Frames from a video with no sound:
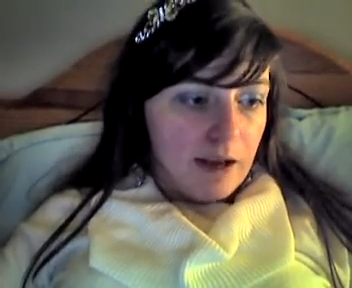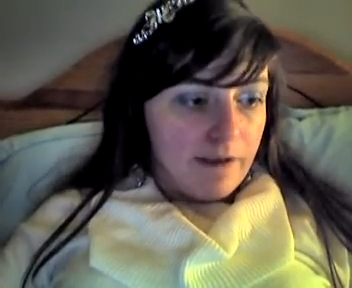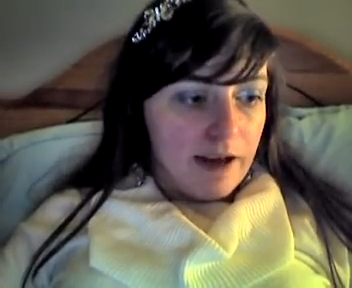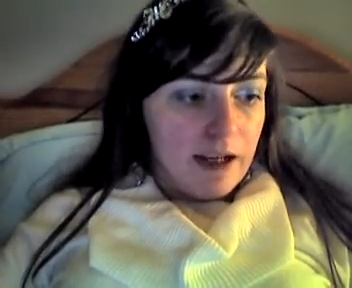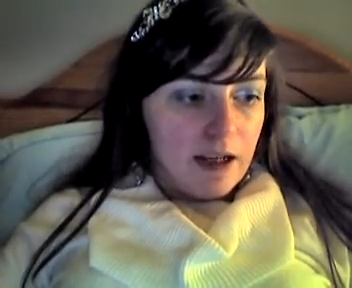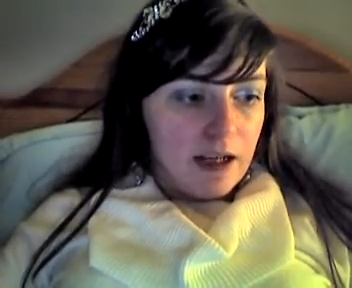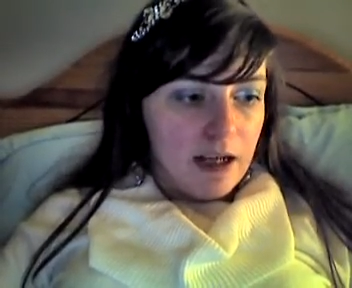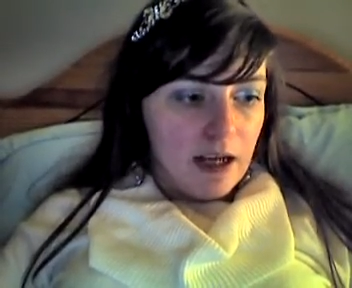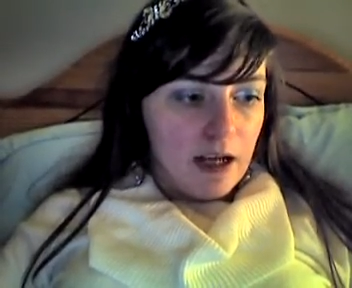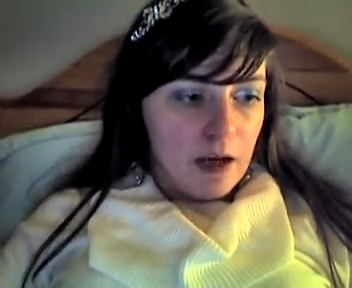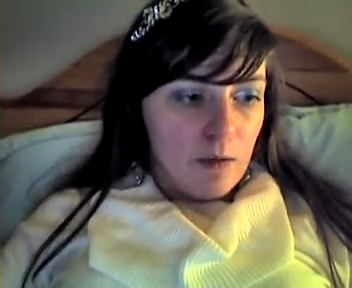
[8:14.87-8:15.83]
And
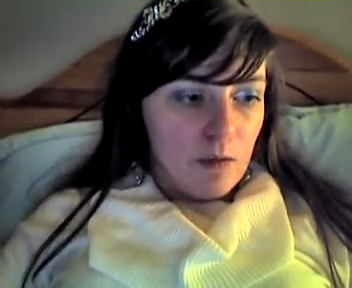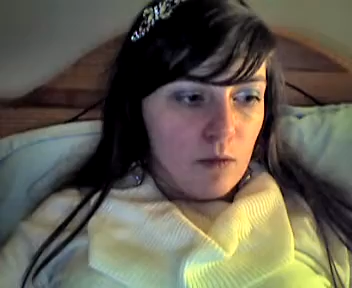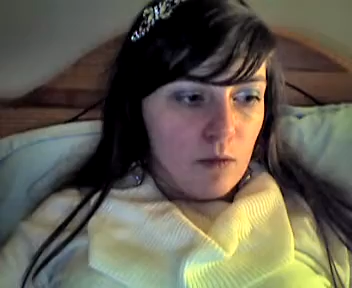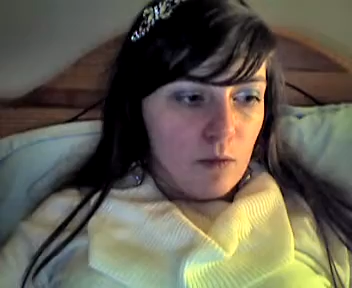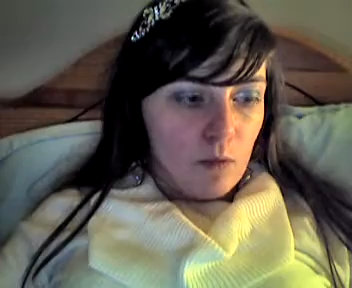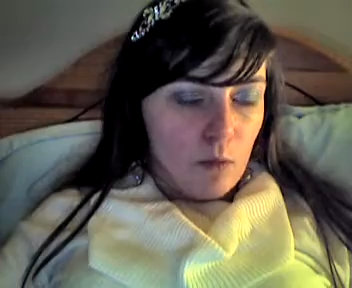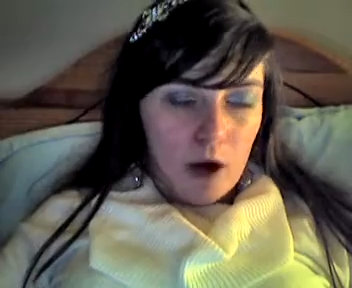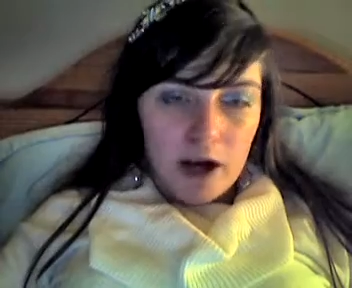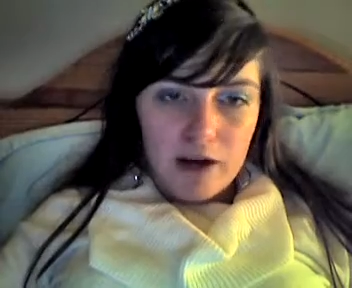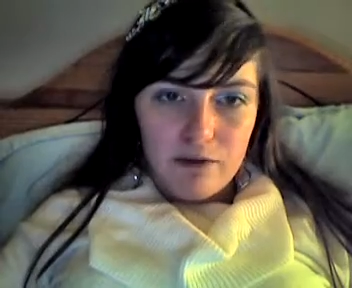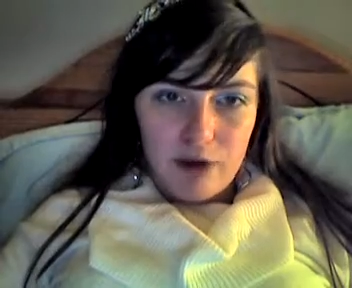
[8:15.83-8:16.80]
finally, um,
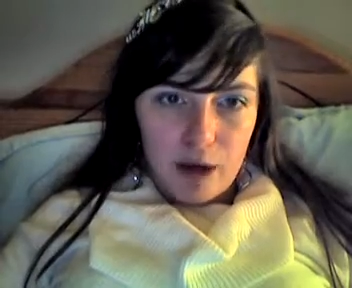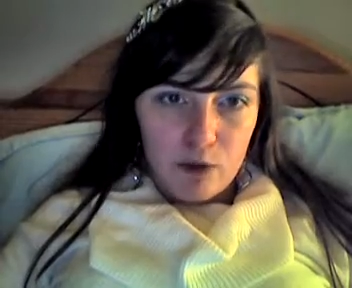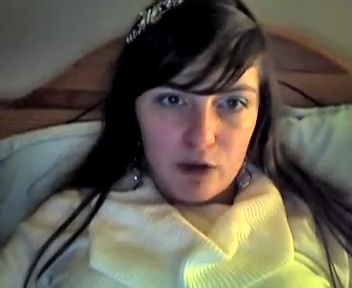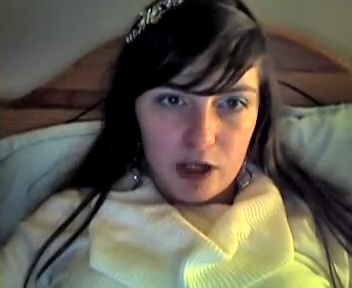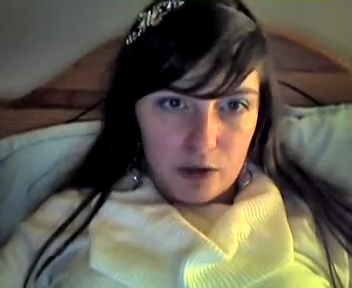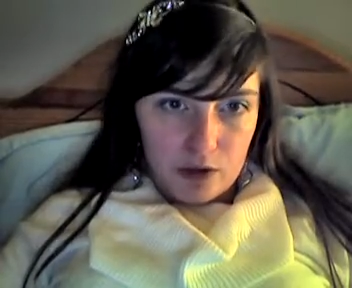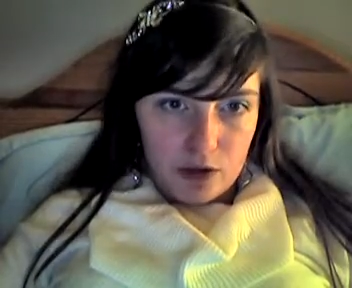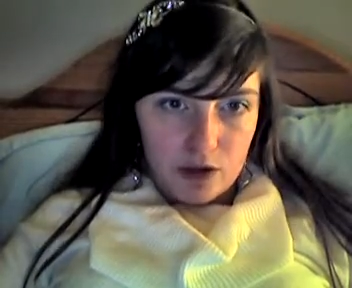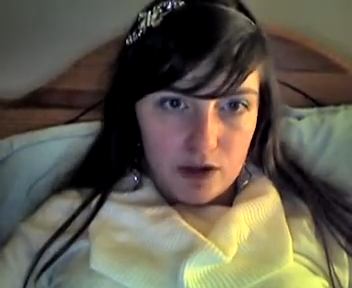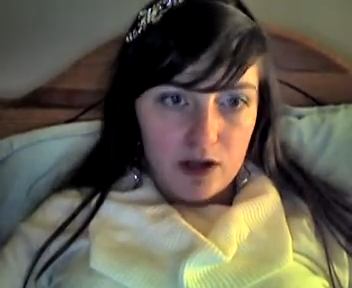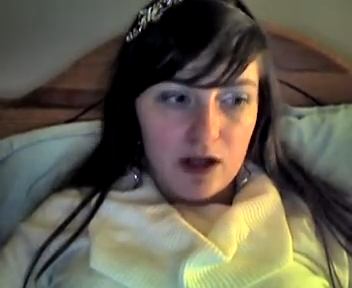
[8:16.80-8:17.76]
why Rainbow Neos?